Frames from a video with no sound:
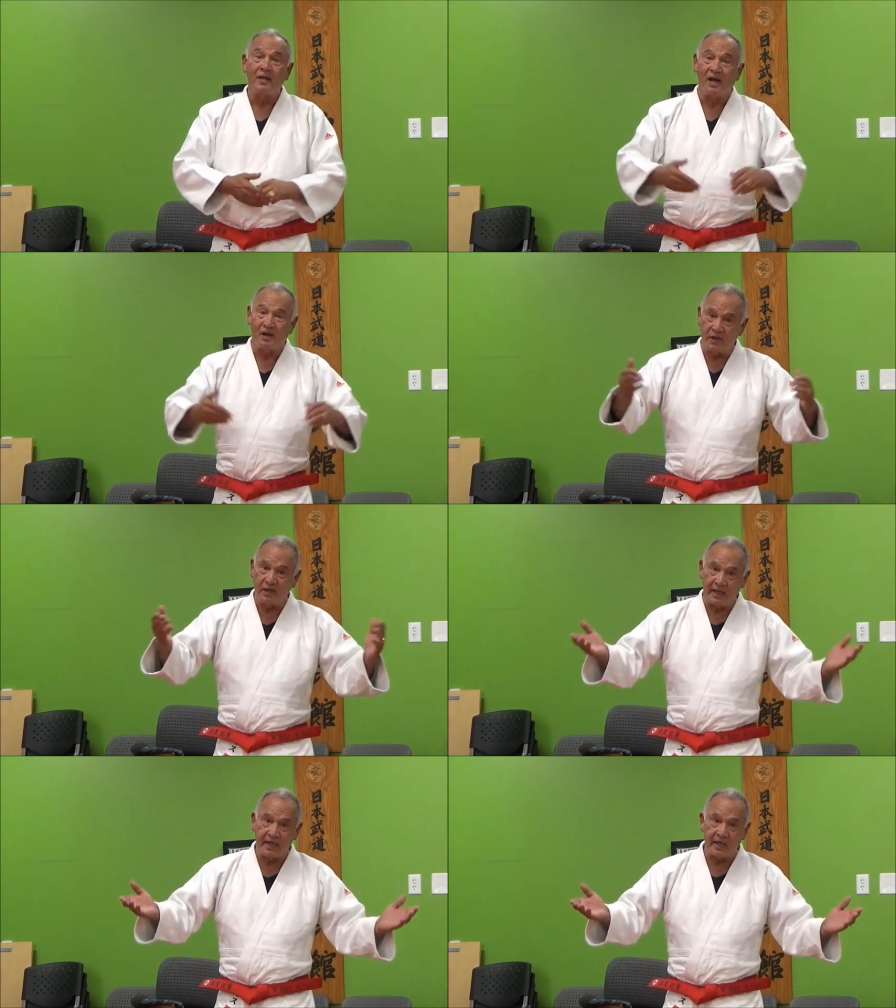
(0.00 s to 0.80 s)
a good
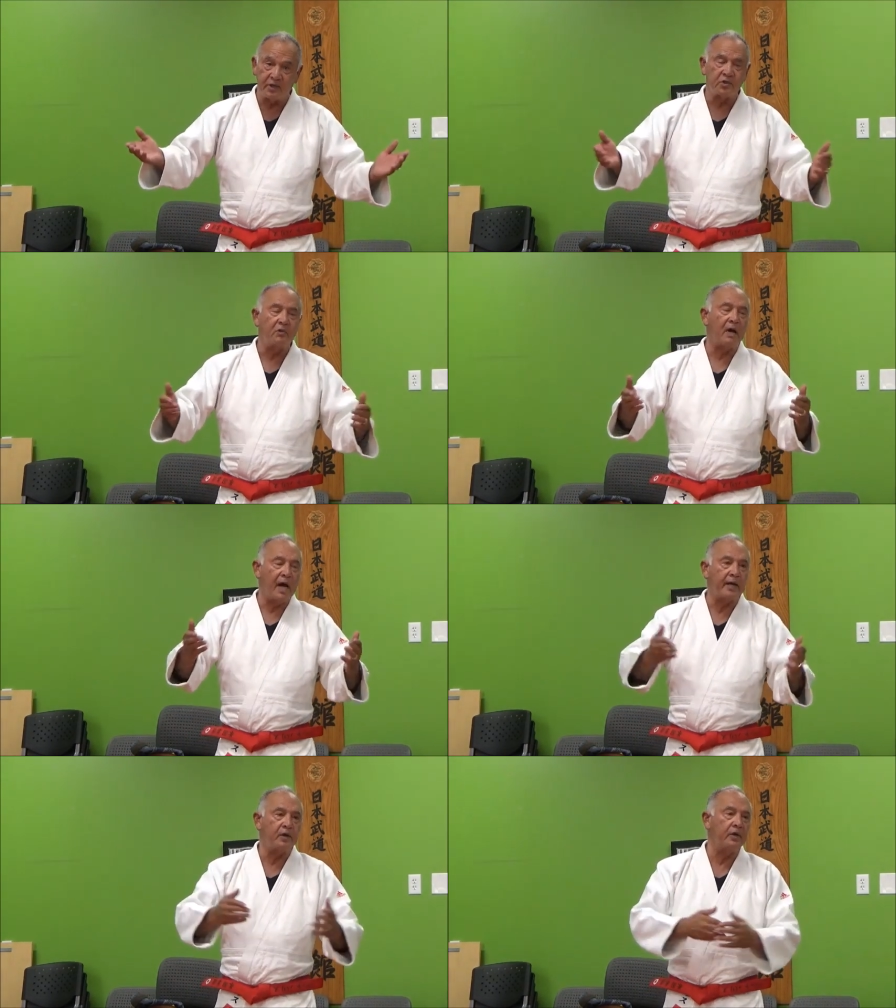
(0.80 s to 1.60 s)
lineage.
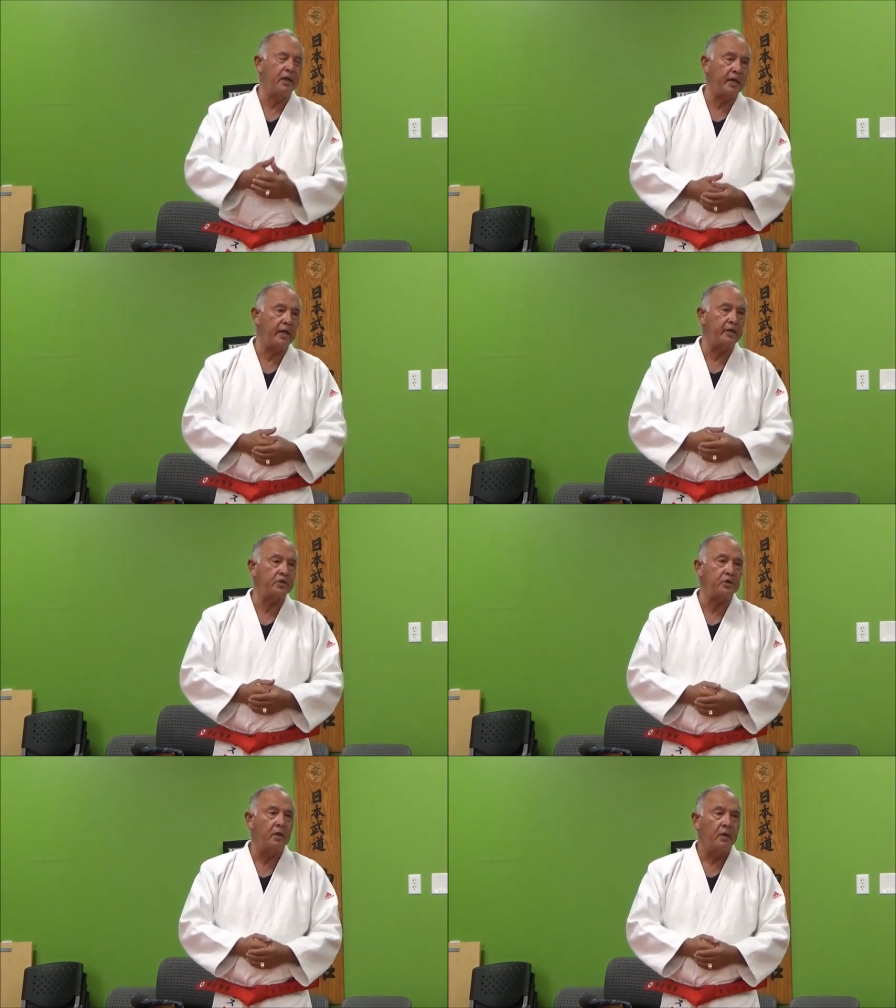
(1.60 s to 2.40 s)
I had a good
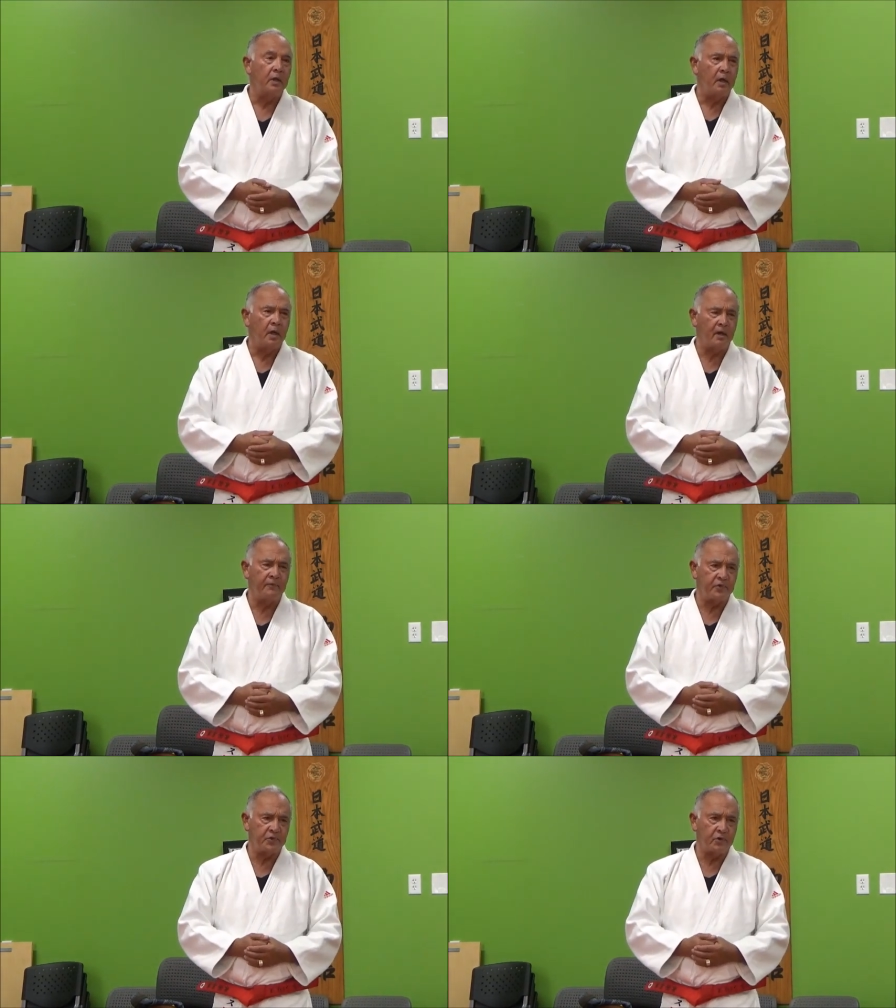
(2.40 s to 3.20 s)
lineage
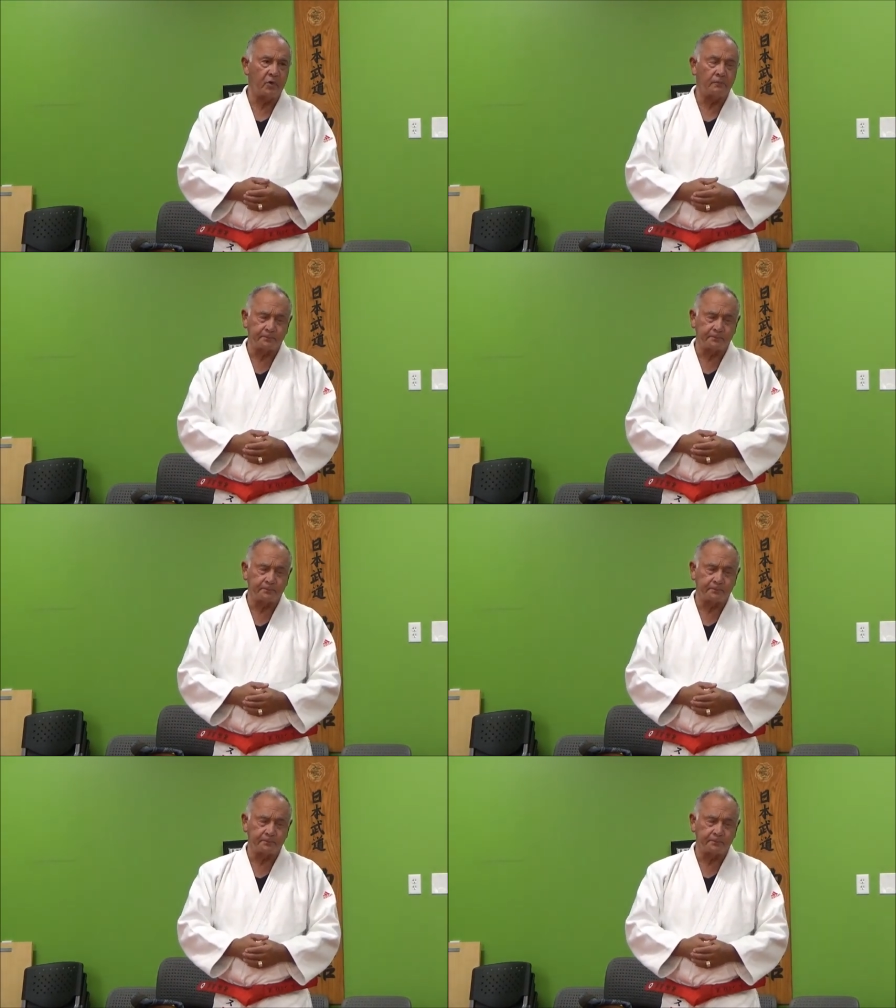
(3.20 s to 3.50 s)
for judo.